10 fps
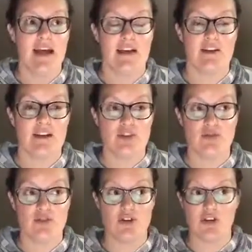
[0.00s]
And like
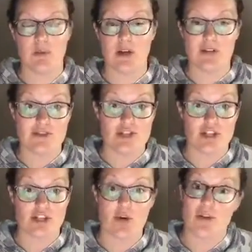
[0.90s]
you're in the middle of a
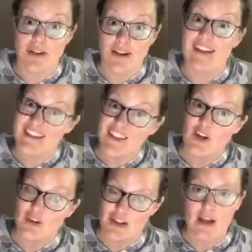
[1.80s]
shit show,
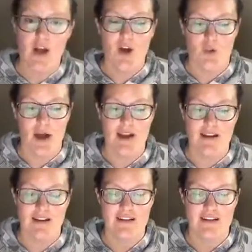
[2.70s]
literally, right?